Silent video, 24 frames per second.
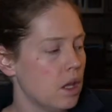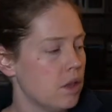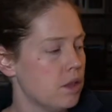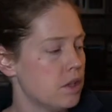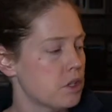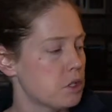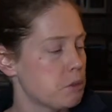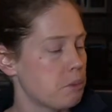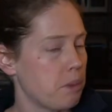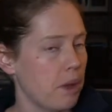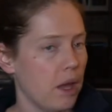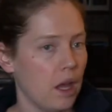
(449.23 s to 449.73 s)

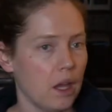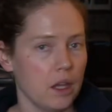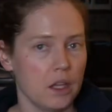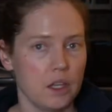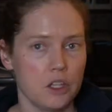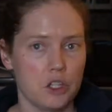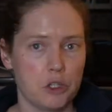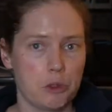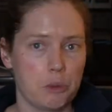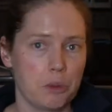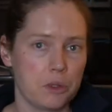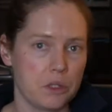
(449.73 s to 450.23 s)
This bag
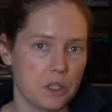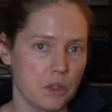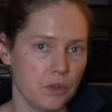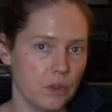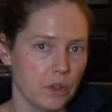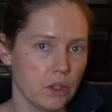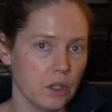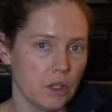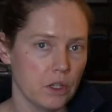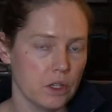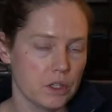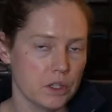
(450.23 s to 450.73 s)
is
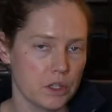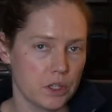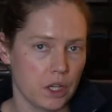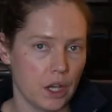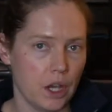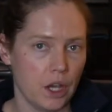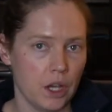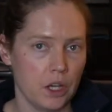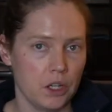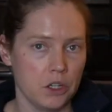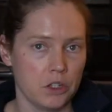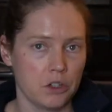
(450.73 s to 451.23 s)
specifically
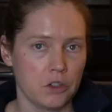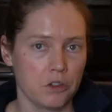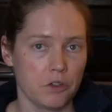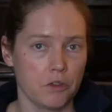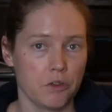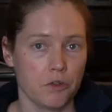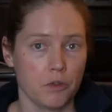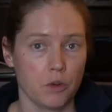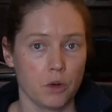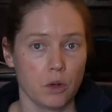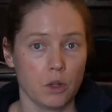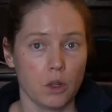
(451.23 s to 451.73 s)
designed
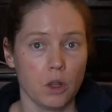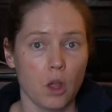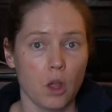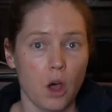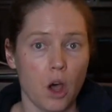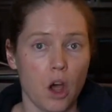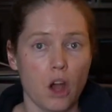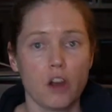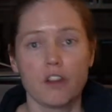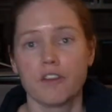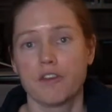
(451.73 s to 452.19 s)
for long,